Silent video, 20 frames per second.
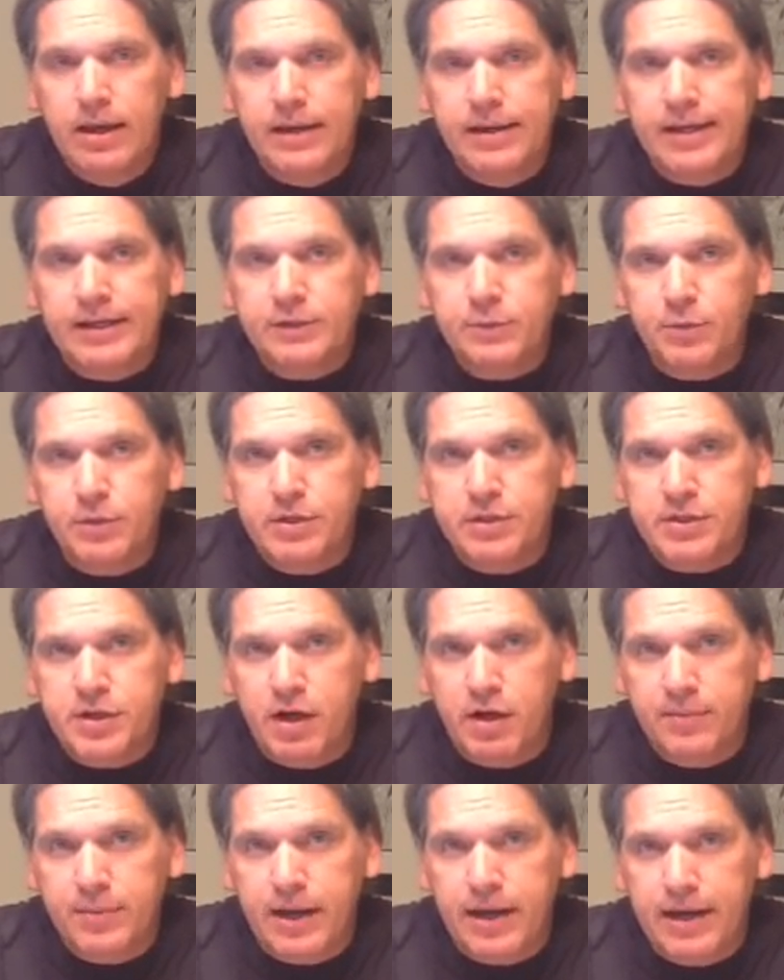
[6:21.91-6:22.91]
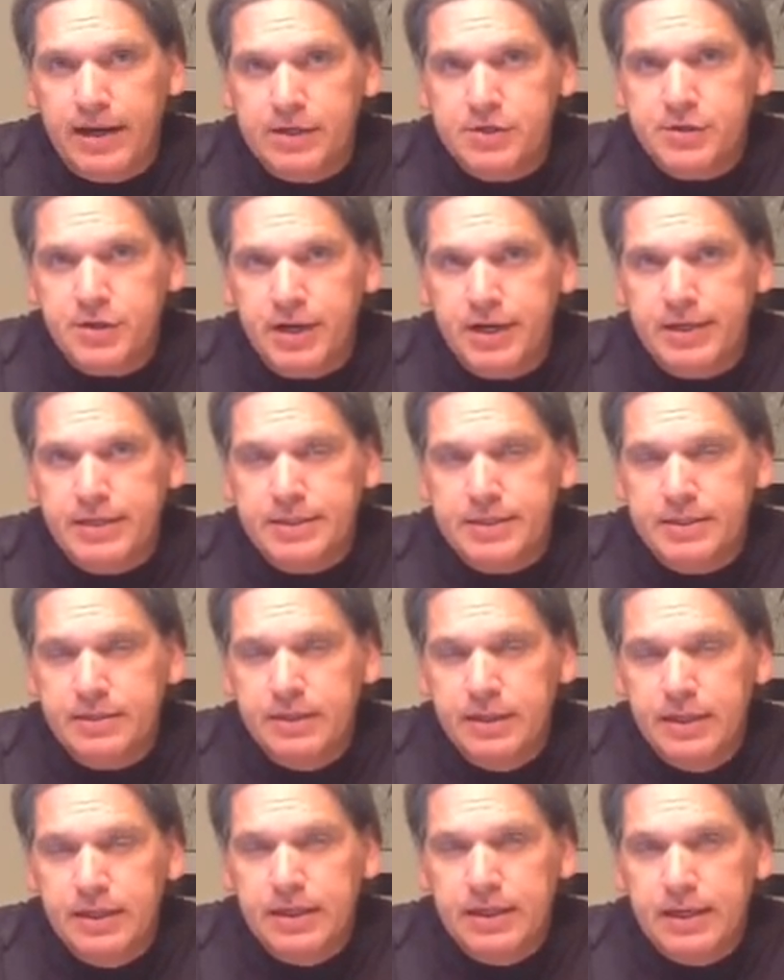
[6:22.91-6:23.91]
Next word is carbohydrate.
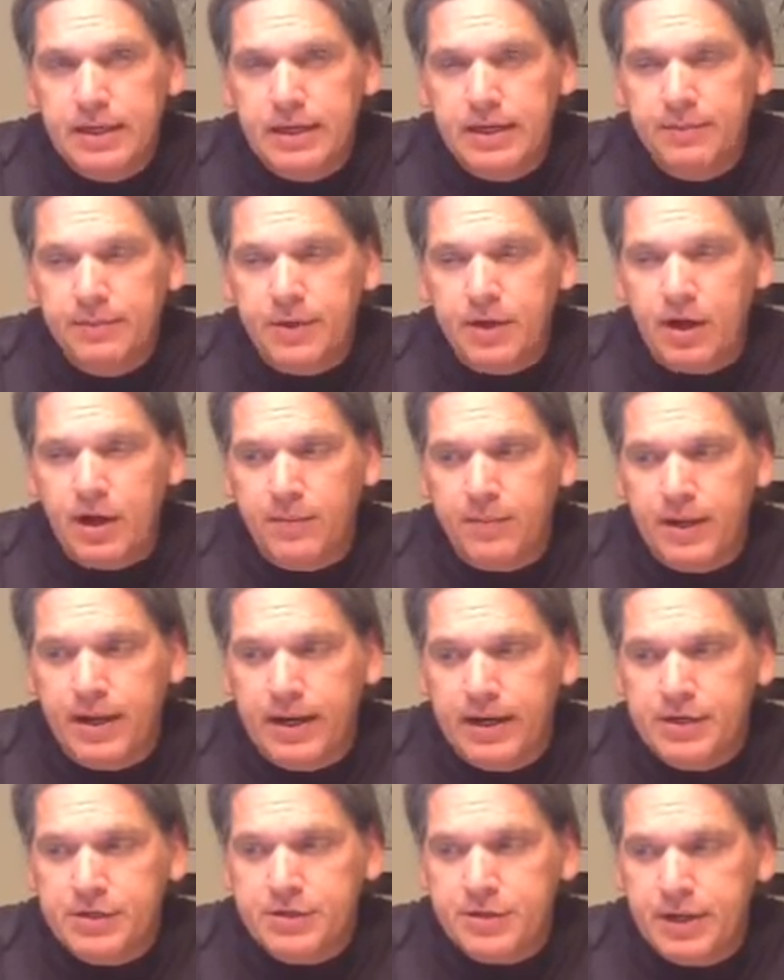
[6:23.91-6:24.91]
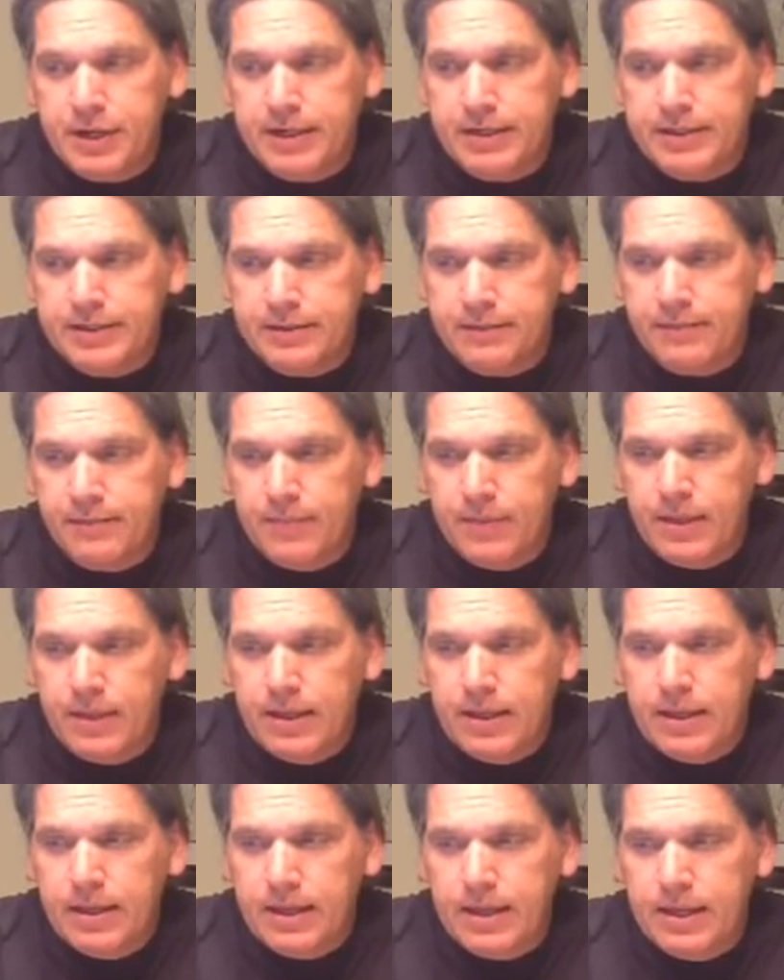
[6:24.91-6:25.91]
A carbohydrate
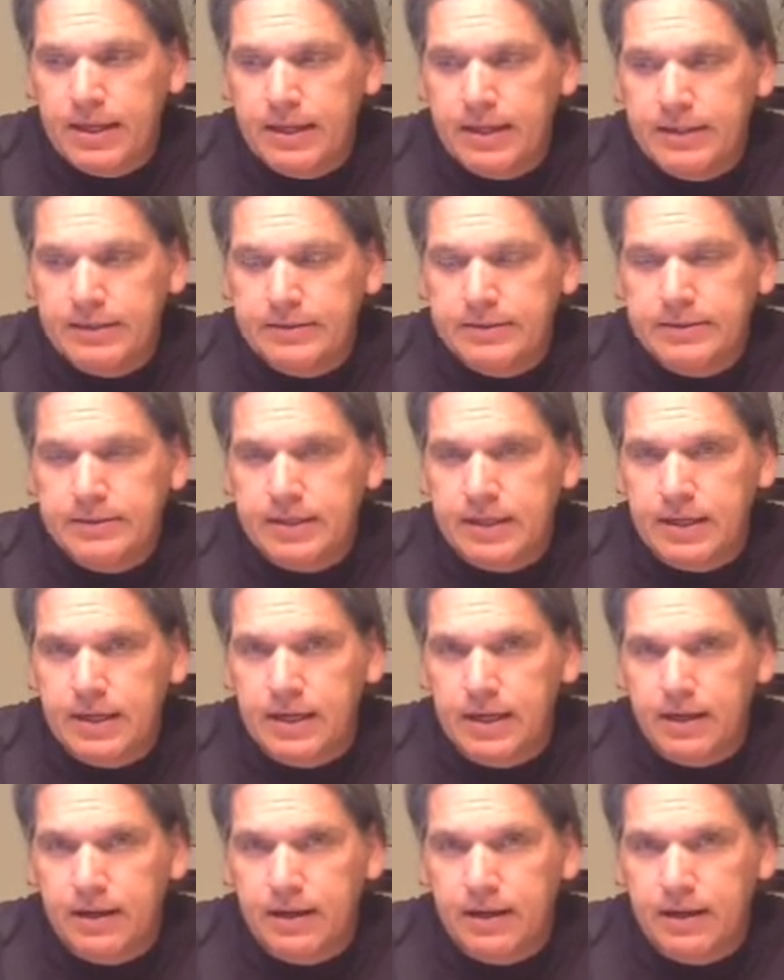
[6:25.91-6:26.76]
is